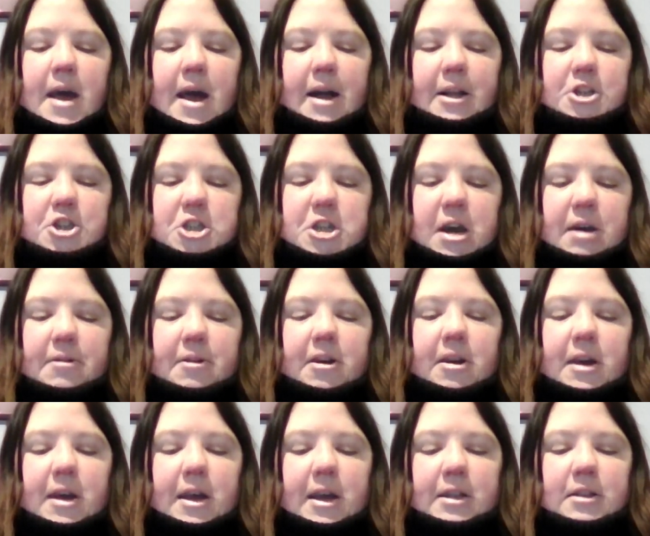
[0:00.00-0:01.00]
and
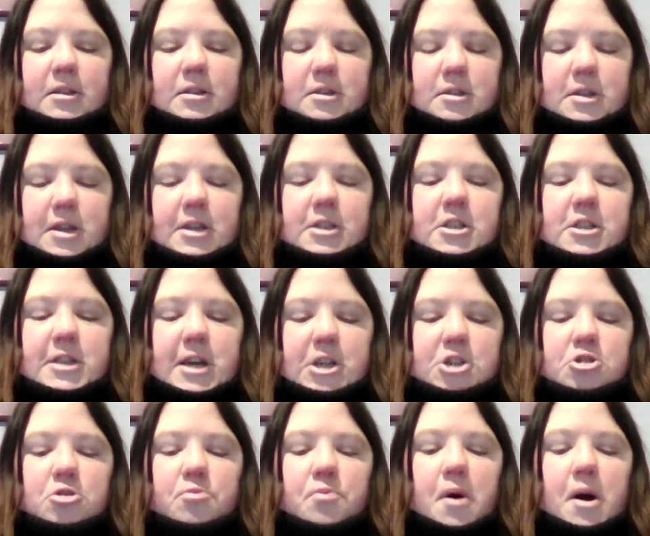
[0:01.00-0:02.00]
sharing in
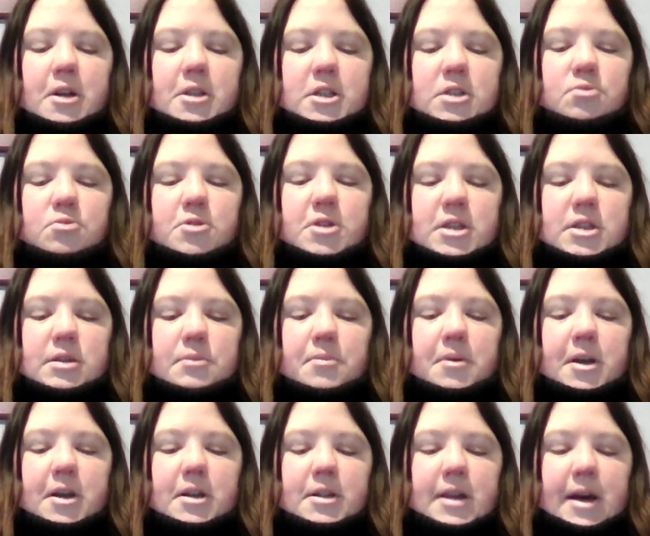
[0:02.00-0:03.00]
International Persons with
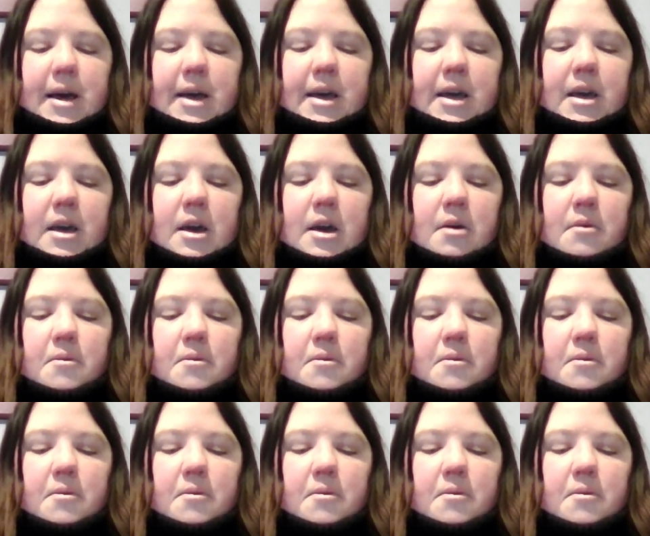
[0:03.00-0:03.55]
Disability Day